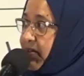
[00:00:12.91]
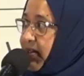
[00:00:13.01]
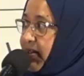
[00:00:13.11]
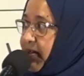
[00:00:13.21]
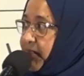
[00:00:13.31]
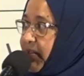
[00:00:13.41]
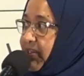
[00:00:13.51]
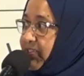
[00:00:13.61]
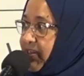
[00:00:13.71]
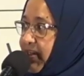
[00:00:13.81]

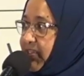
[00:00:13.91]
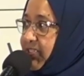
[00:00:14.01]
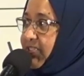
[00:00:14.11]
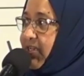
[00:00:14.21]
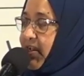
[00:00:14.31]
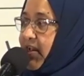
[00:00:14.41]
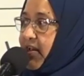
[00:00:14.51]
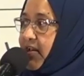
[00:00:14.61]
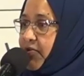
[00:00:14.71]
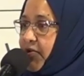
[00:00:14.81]
and it does
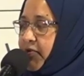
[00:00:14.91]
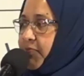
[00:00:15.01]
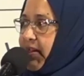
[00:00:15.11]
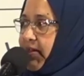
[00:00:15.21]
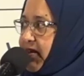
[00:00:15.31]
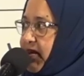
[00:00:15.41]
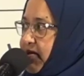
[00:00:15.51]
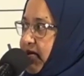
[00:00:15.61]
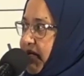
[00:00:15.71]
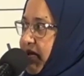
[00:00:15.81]
not make the
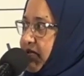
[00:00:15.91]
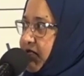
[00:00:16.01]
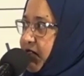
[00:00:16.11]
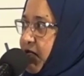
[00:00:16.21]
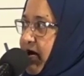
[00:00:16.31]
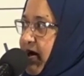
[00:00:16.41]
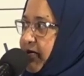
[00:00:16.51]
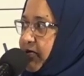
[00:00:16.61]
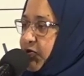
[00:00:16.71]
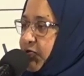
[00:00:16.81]
economics for
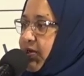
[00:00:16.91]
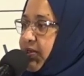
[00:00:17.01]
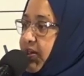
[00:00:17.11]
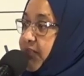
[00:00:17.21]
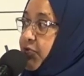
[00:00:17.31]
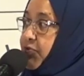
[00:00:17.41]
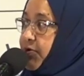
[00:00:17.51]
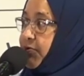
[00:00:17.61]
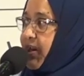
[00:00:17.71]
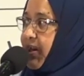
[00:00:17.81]
hydrogen work if you
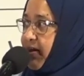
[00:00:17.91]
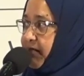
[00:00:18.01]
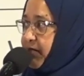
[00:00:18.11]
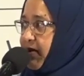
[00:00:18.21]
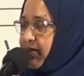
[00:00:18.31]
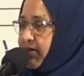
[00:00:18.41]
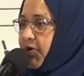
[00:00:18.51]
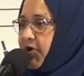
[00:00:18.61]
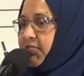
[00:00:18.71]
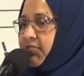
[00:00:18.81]
don't have the right
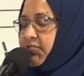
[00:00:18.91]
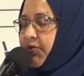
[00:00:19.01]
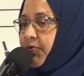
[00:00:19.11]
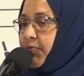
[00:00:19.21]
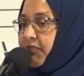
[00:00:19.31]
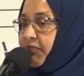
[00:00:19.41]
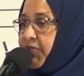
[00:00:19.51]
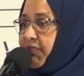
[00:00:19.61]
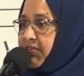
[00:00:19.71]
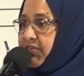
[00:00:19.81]
demand. So we've
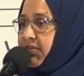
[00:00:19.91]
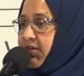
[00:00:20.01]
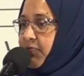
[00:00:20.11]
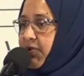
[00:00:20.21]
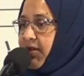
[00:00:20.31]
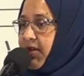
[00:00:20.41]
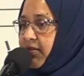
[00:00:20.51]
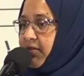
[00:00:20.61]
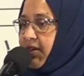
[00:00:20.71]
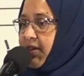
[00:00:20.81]
pivoted, and we're
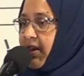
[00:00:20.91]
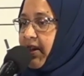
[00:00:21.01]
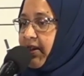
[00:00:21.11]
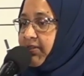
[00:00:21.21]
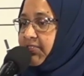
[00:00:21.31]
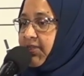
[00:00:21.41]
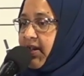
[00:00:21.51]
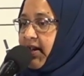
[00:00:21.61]
now looking at